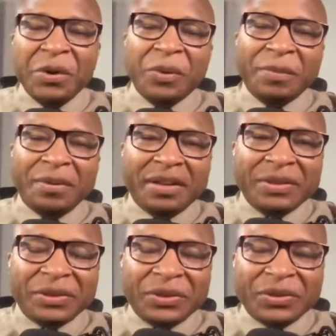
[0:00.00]
Well,
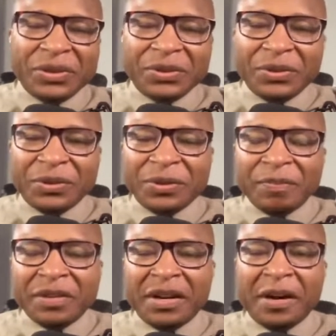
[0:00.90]
brothers and sisters,
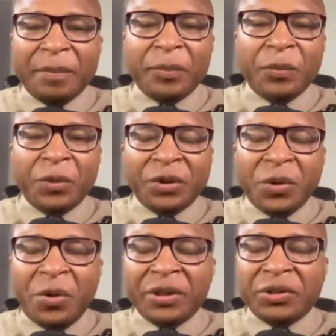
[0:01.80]
um, we're
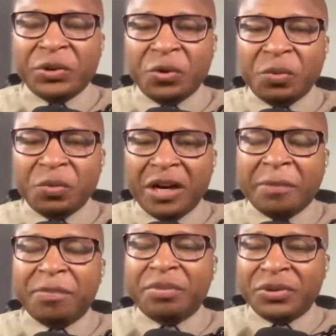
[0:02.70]
going to
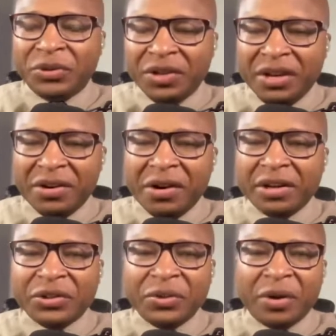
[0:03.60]
um, proceed
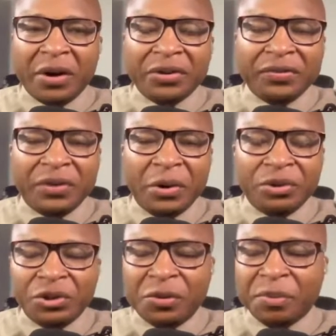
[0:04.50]
on into our
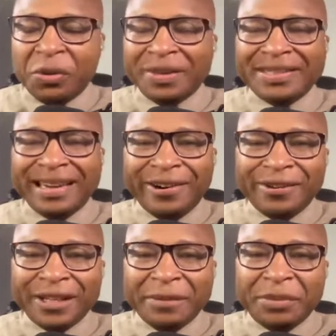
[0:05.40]
devotional momentarily.